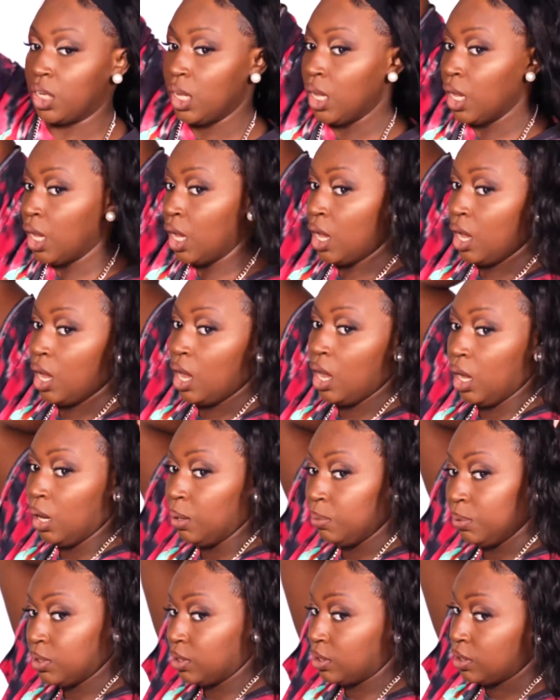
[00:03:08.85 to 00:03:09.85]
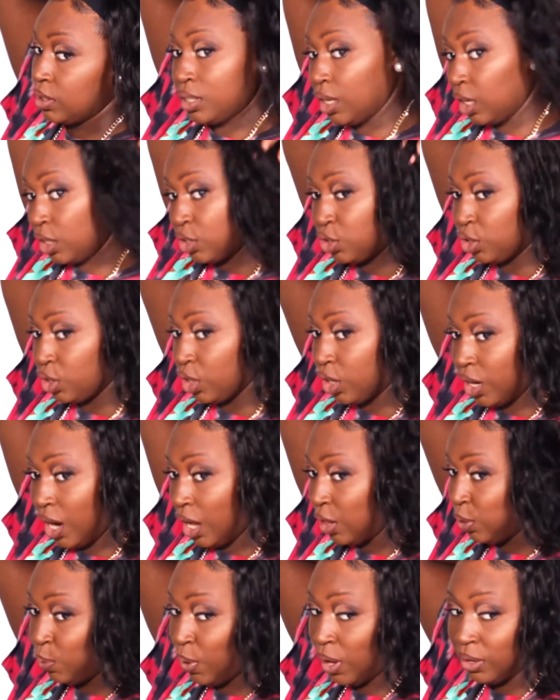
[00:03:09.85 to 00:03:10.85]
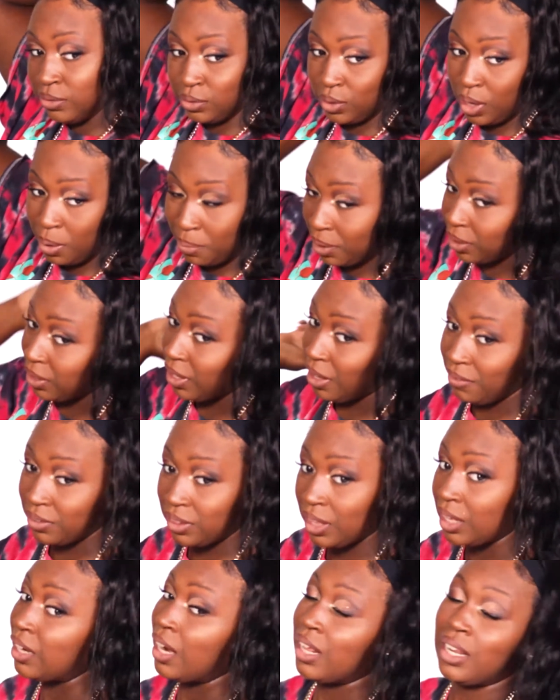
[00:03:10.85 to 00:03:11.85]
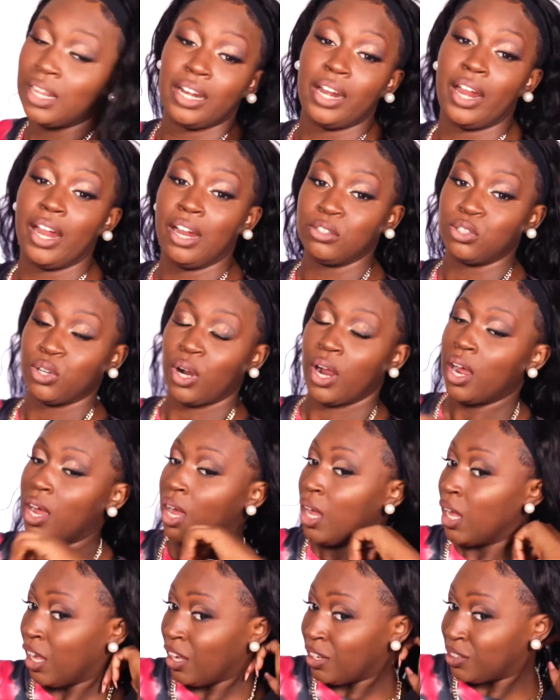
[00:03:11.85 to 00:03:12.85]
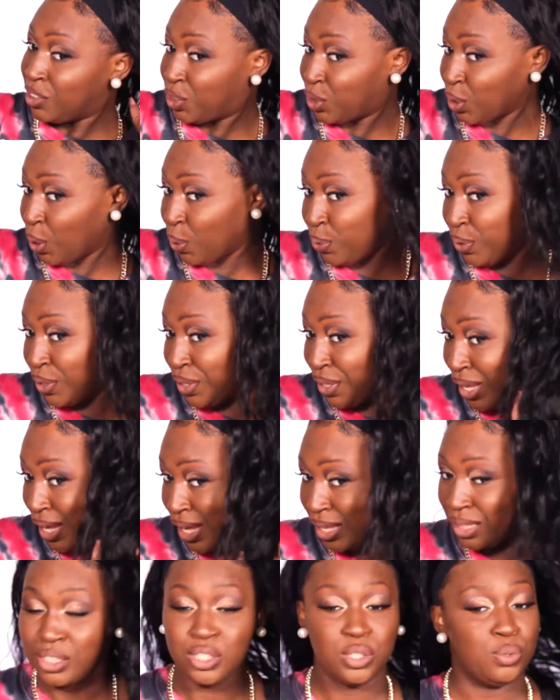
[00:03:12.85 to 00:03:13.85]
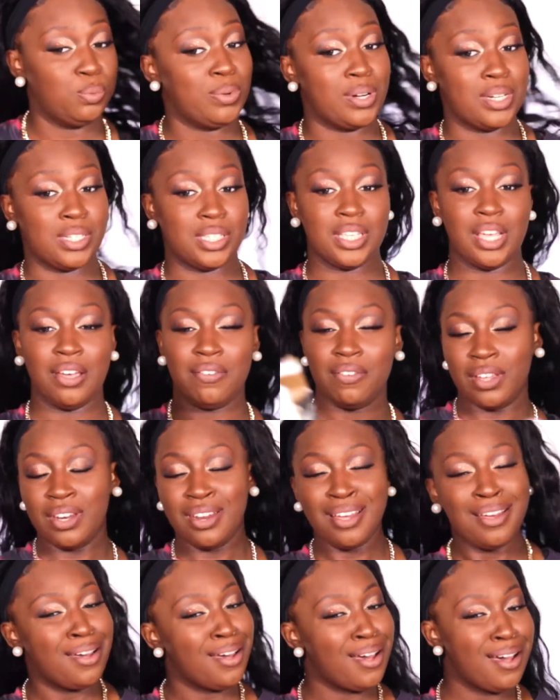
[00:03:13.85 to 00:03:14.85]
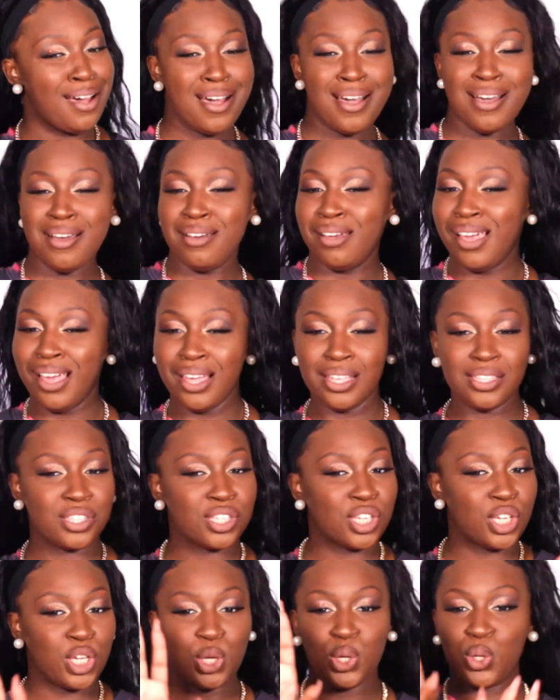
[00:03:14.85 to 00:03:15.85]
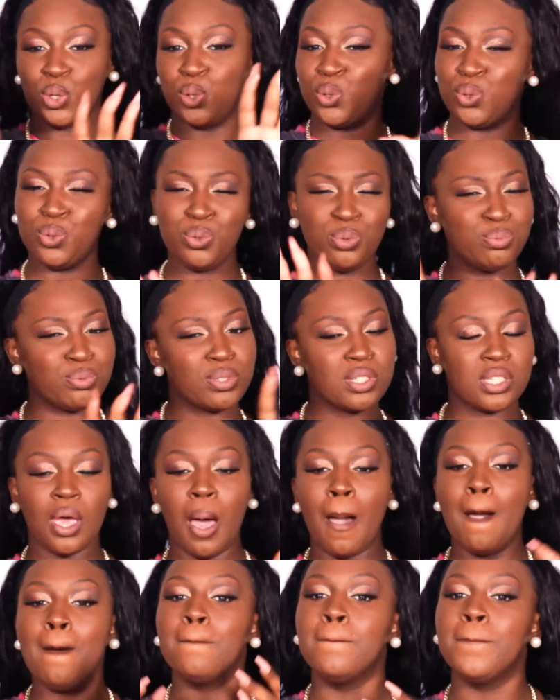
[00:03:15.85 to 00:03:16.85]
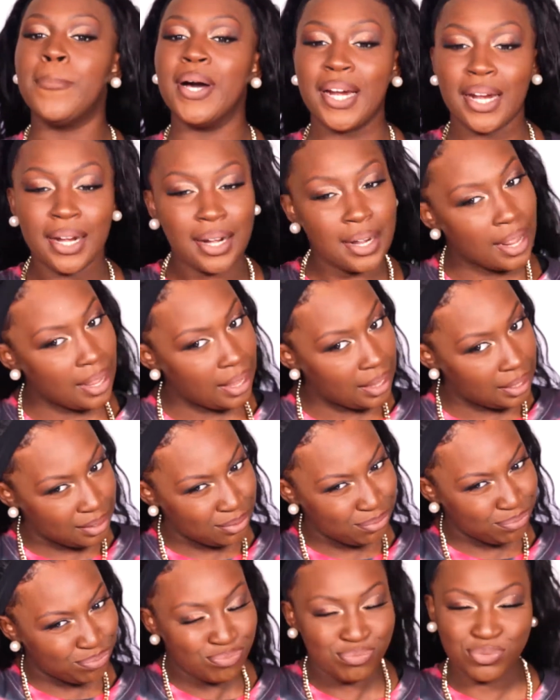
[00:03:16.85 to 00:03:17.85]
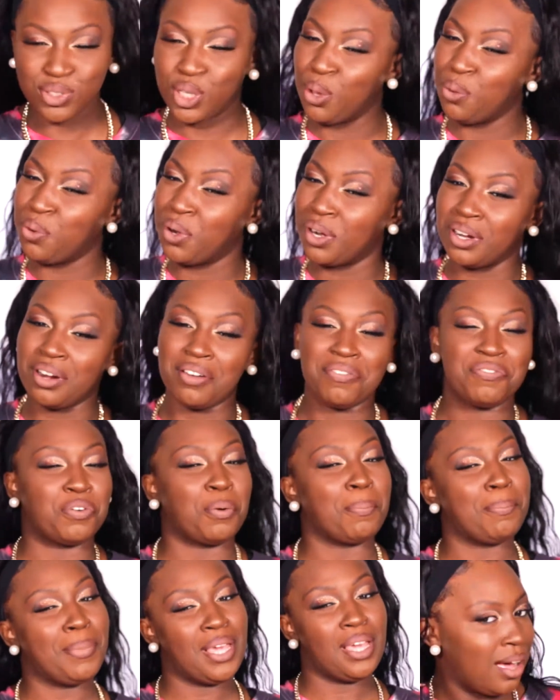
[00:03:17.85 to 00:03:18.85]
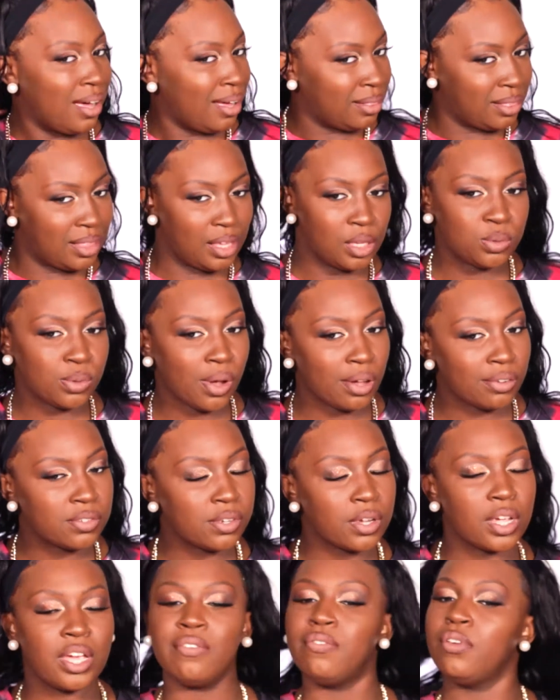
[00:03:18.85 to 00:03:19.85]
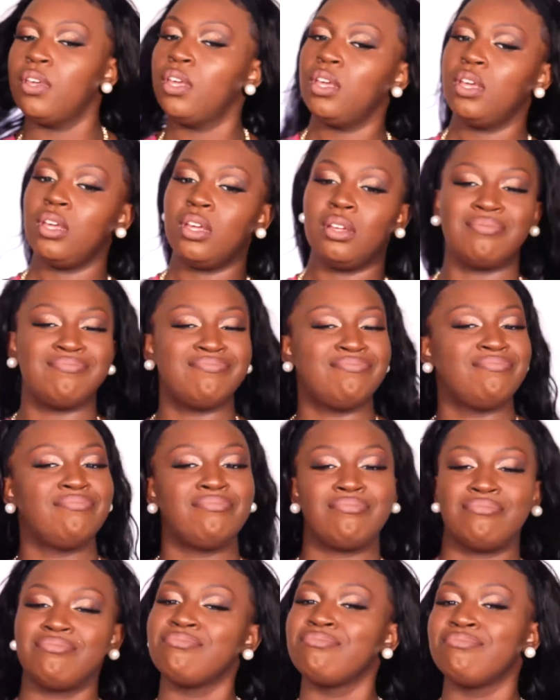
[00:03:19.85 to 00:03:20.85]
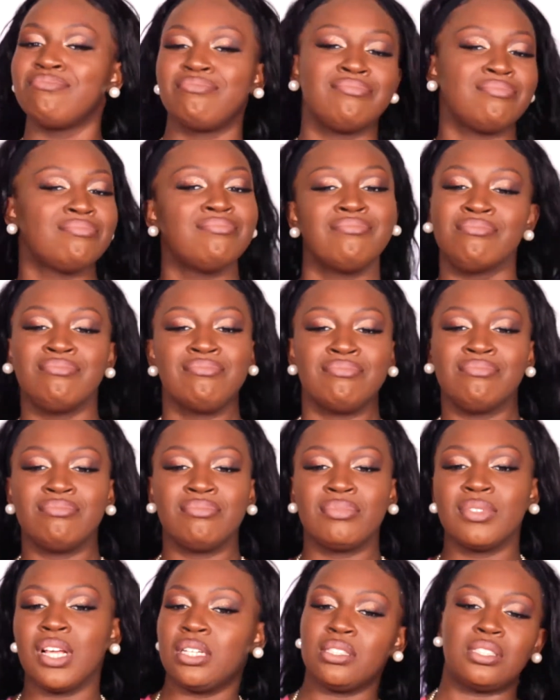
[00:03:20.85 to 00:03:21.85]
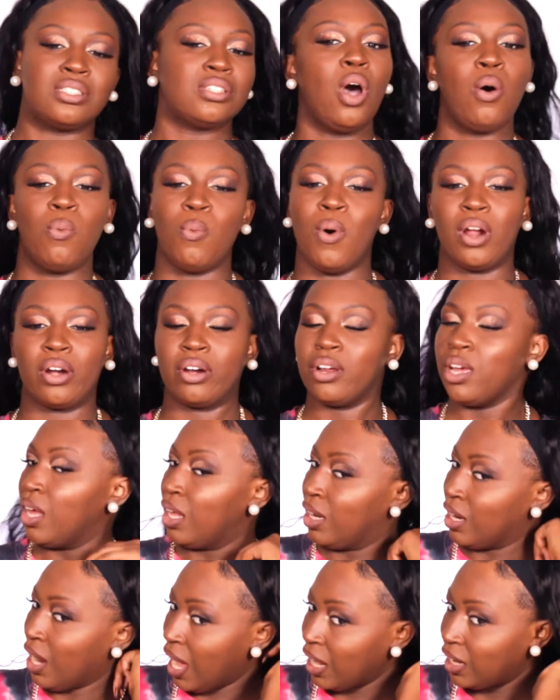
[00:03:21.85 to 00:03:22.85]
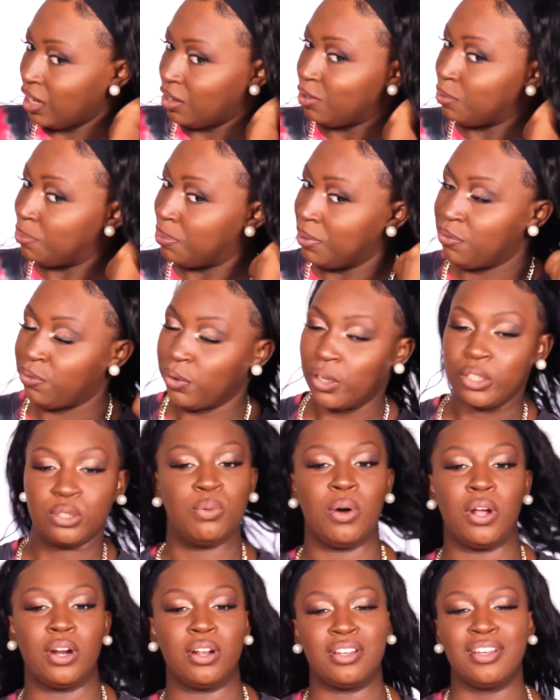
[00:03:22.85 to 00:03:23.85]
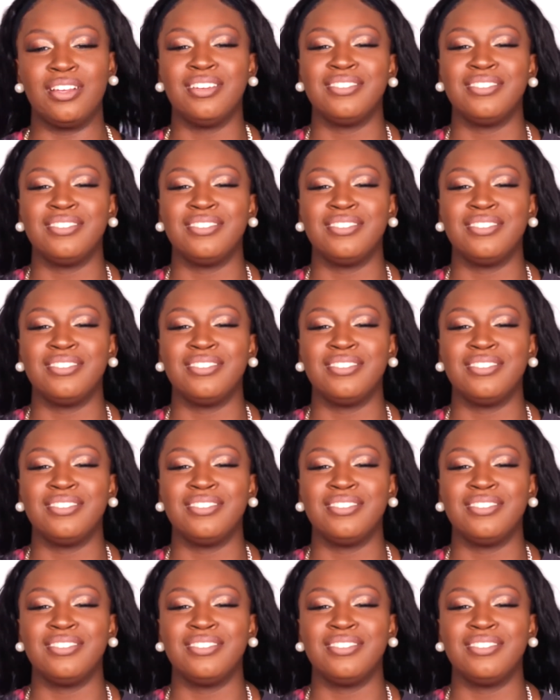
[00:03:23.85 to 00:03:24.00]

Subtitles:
It's the texture, how the waves gonna come out, everything. I let it air dry. So yeah, this is what it's giving. It's cute, but it ain't cute enough for me. These waves are giving salt water, and I need to be fresh water.